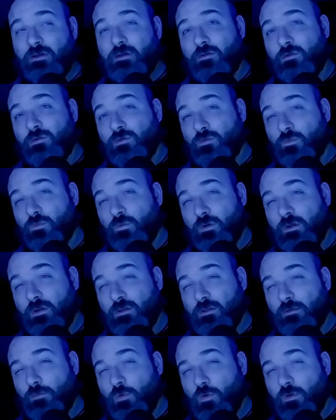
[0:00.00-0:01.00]
3 in
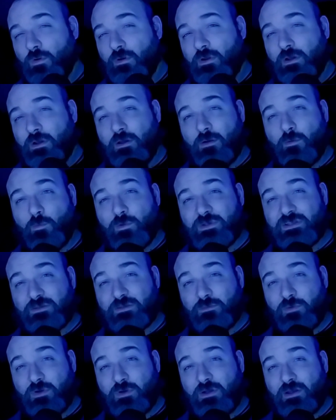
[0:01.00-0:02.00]
the morning,
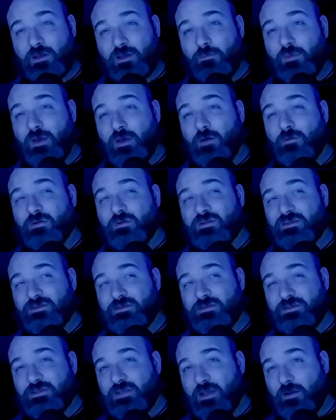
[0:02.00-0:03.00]
whispering about
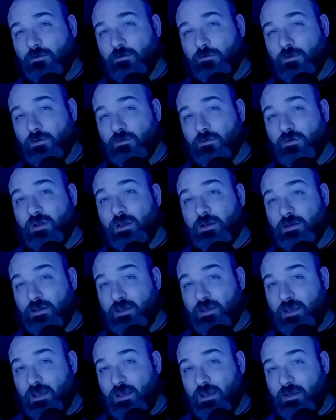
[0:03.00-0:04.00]
terror
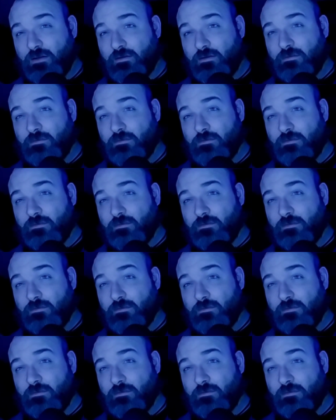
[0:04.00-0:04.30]
again.